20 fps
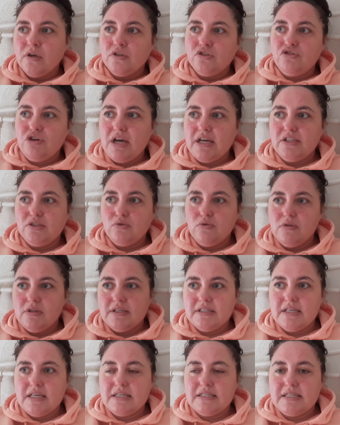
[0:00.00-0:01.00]
tried all the
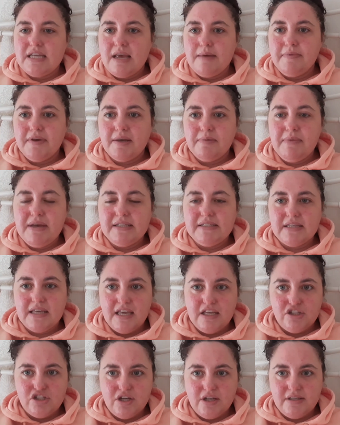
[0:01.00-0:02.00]
systemic
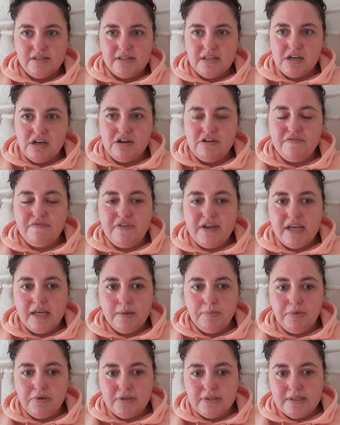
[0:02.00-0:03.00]
medications that are
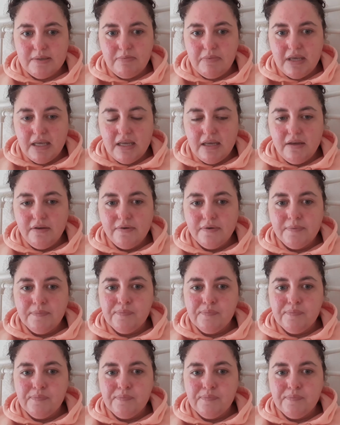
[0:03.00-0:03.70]
available to me.